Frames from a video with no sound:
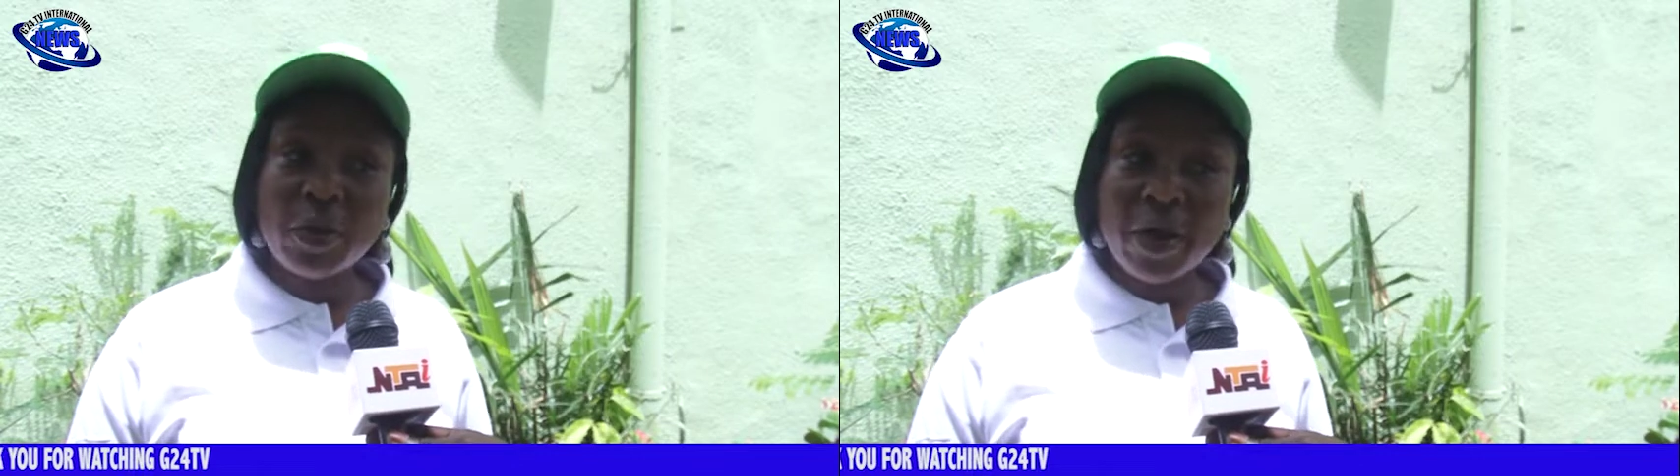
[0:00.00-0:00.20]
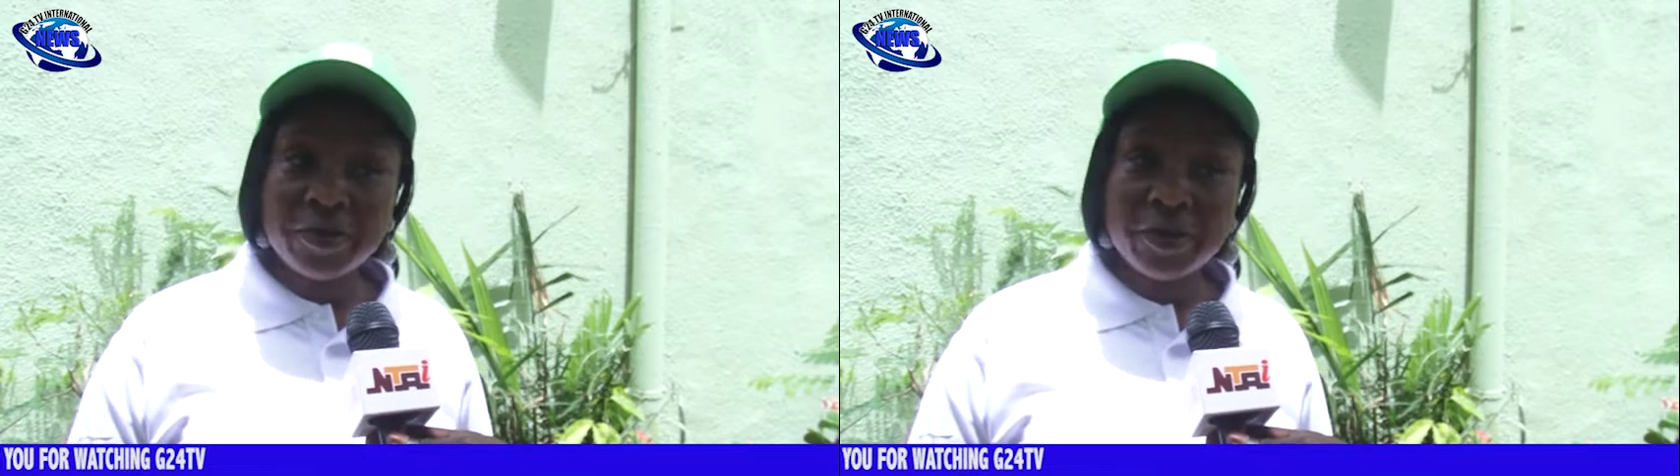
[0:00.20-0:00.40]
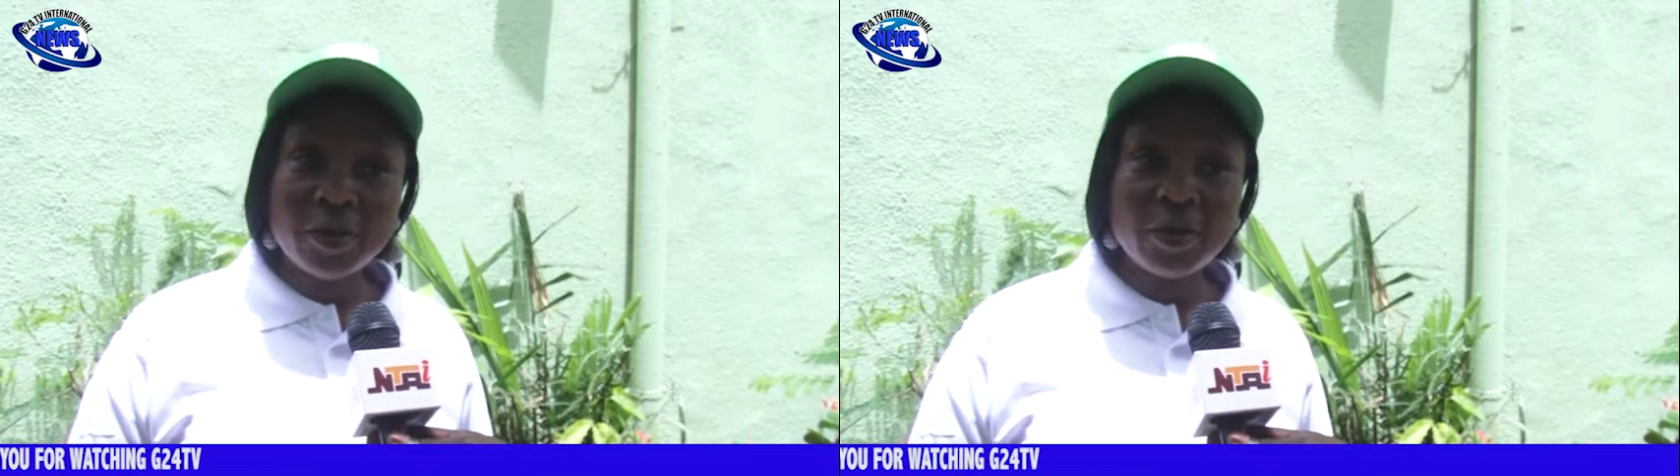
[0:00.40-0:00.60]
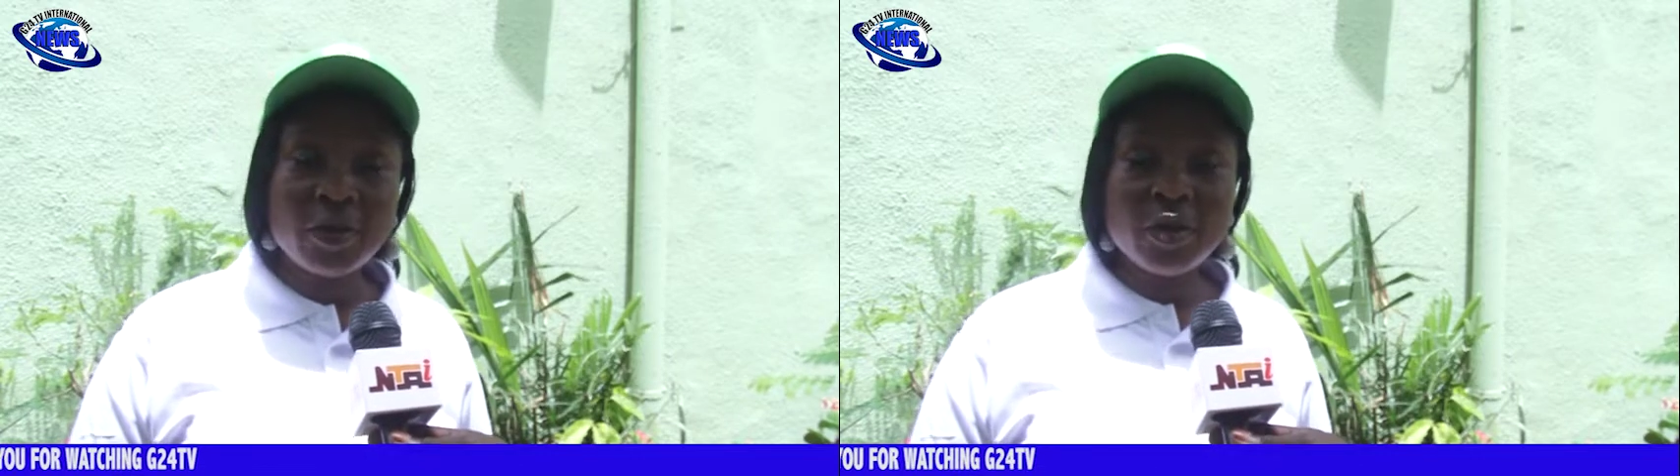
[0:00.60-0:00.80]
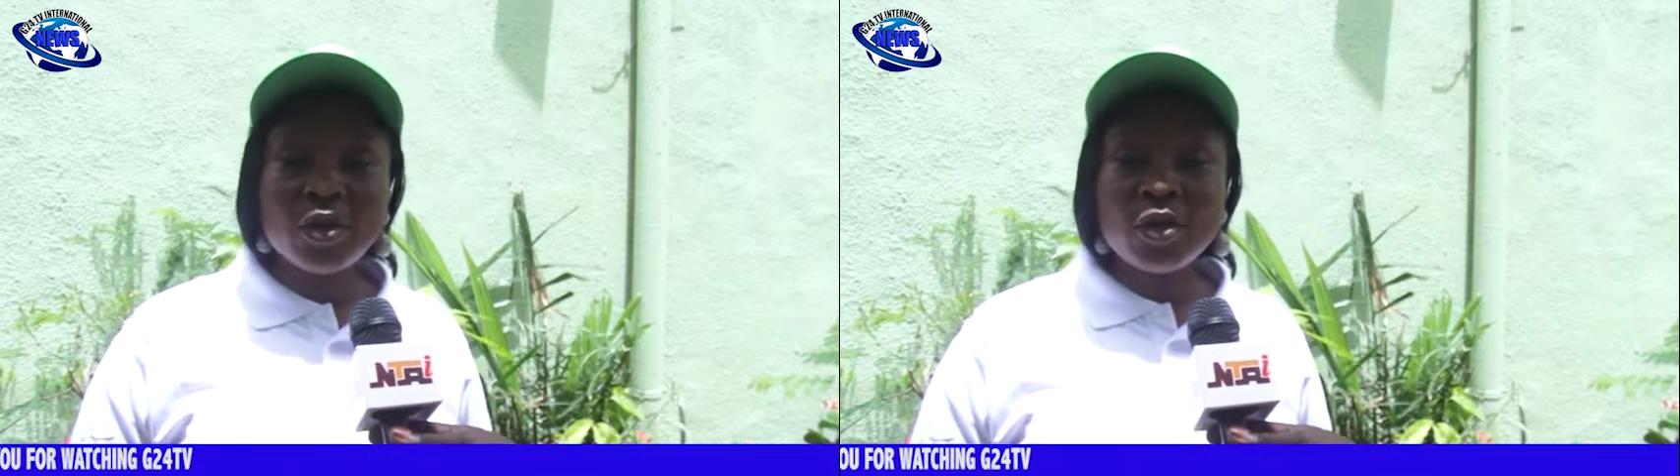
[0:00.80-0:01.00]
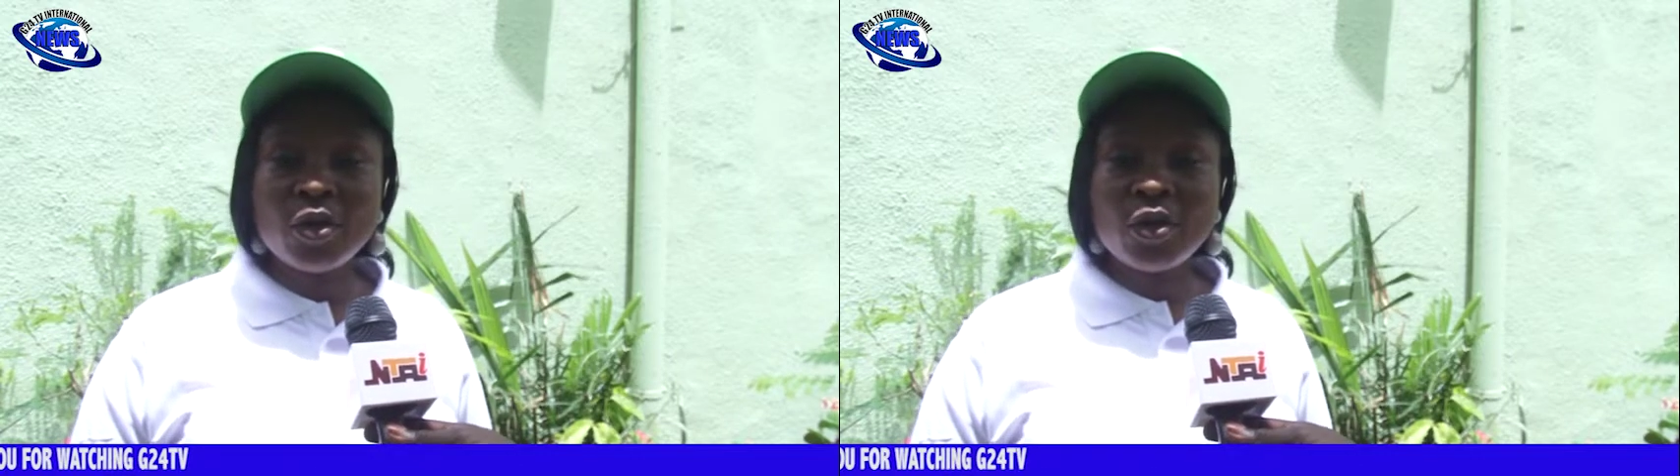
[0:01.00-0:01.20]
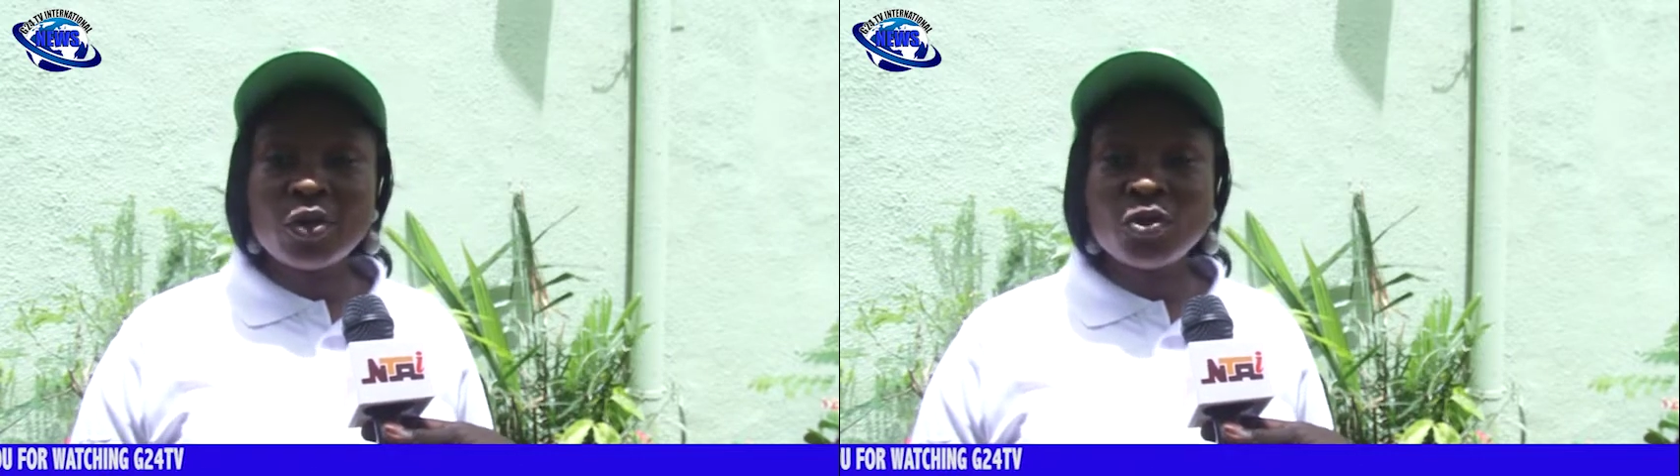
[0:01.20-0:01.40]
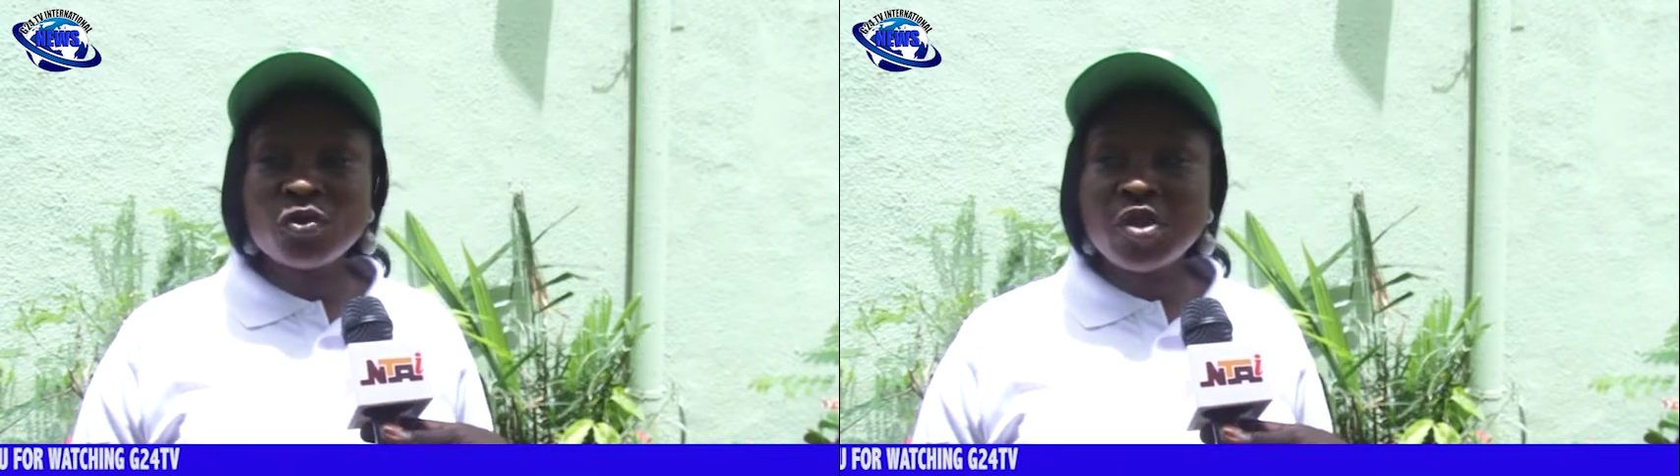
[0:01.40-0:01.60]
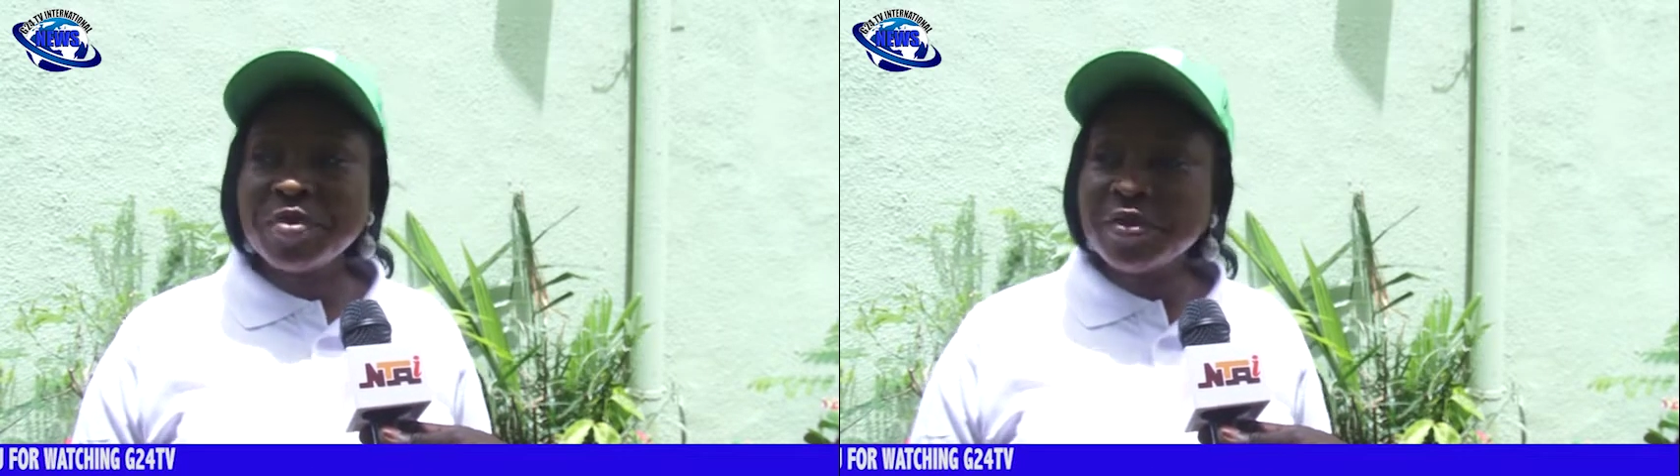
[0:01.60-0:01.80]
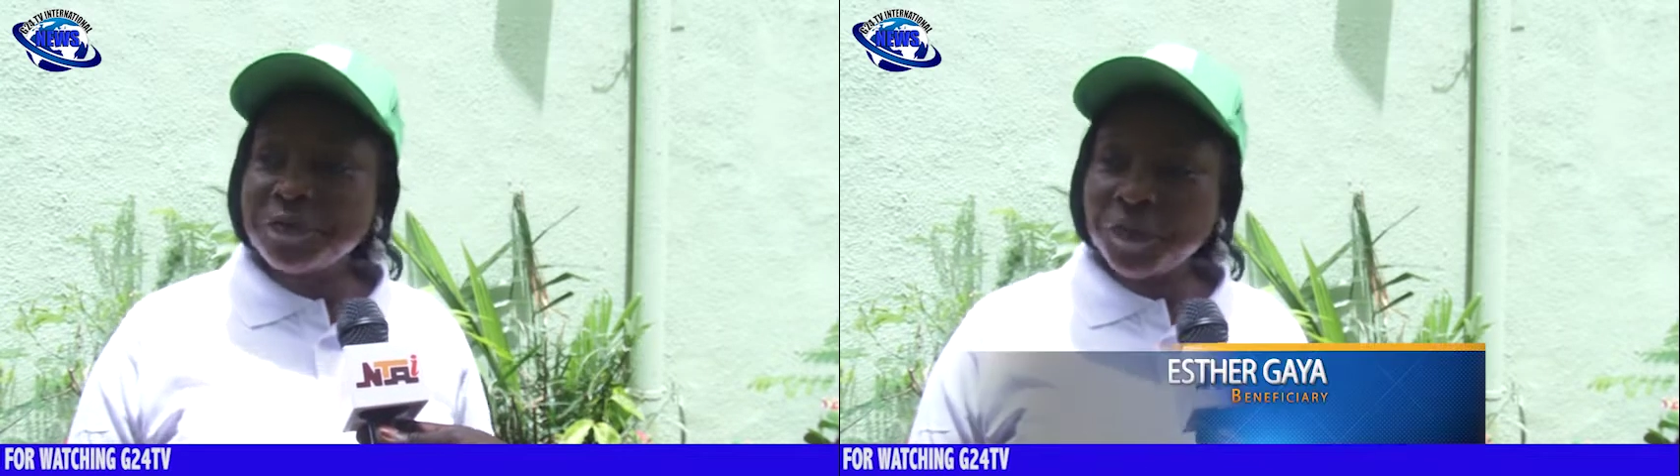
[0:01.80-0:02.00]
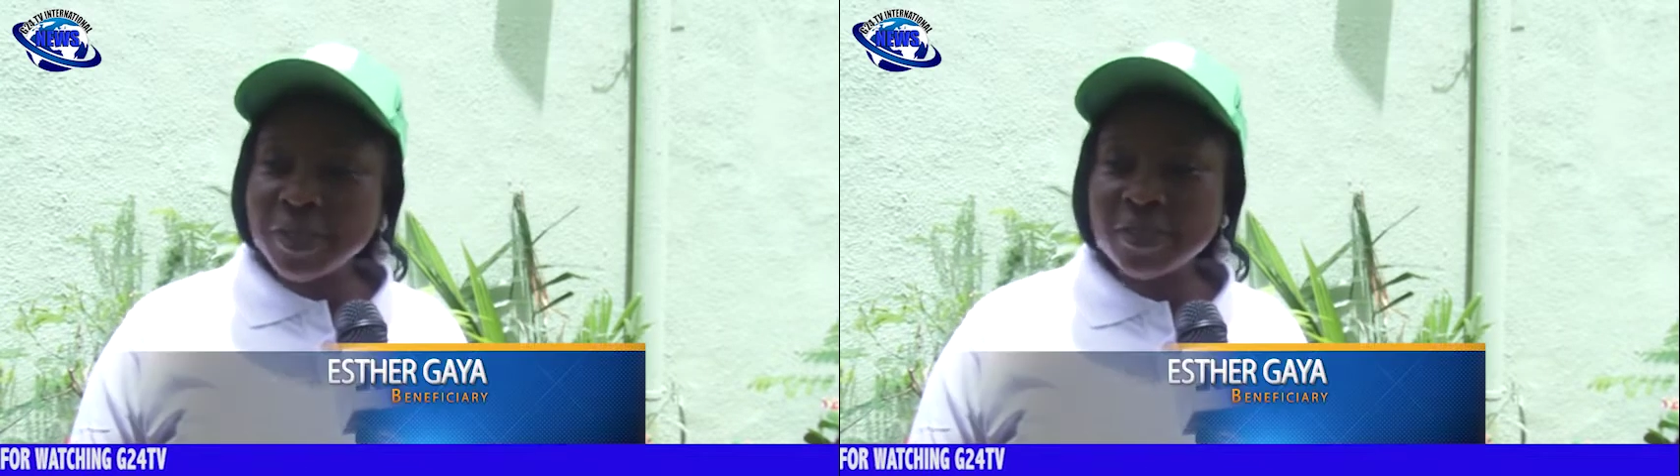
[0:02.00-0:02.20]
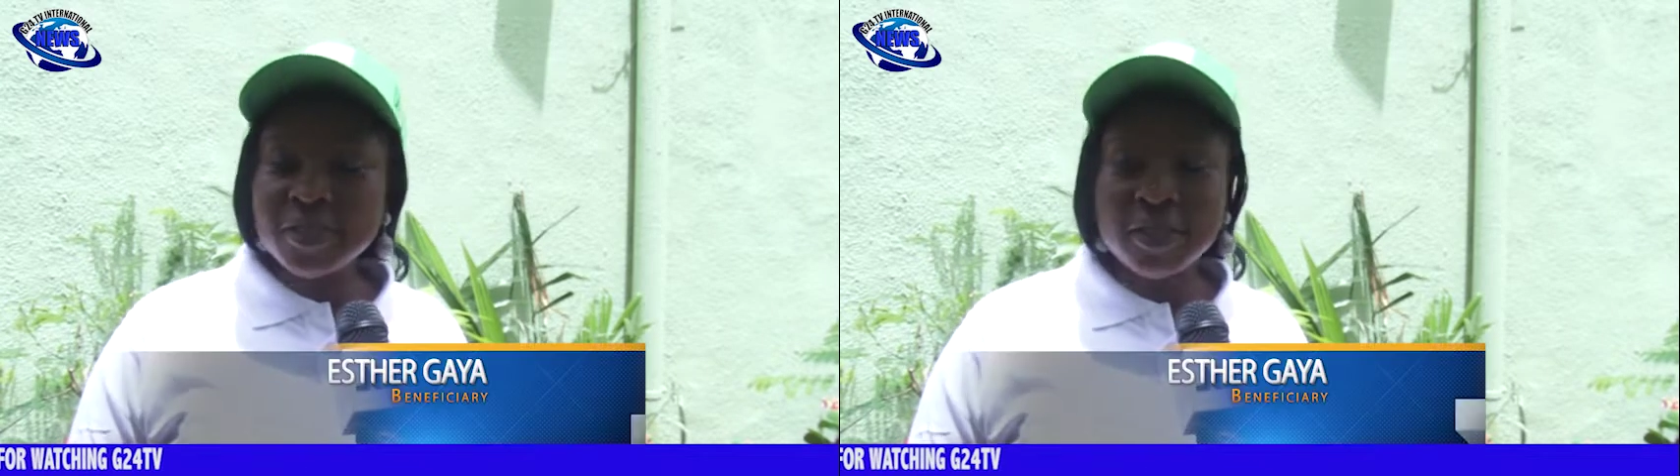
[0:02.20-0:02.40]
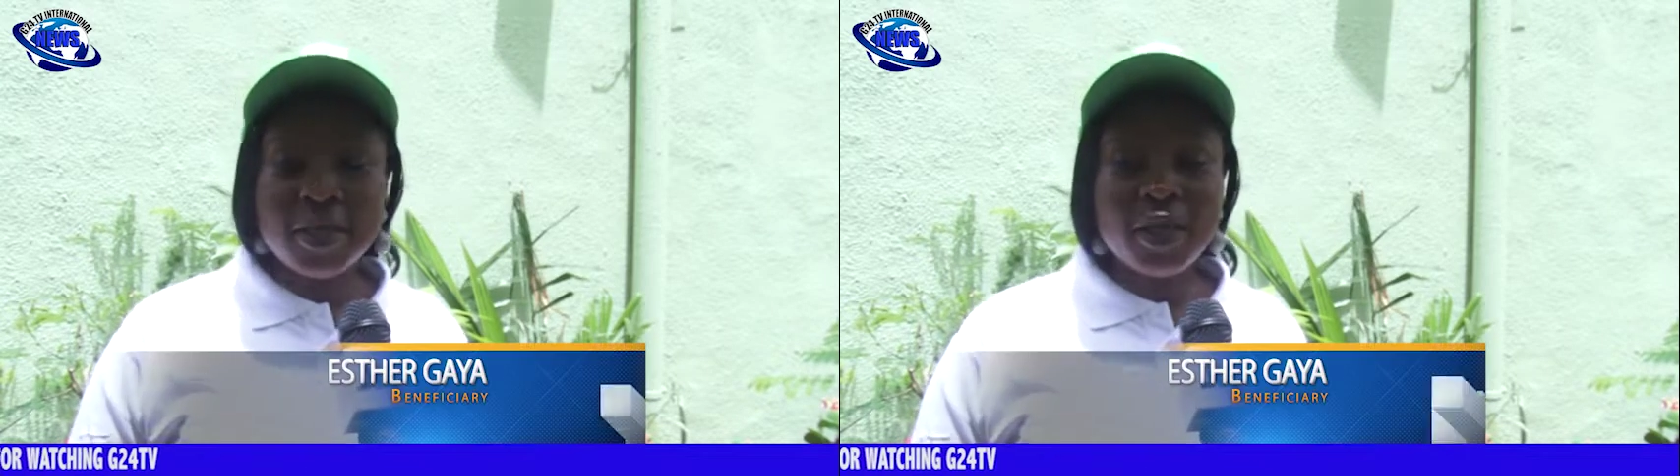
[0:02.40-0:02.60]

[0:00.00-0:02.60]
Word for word: Buhari, to deem it fit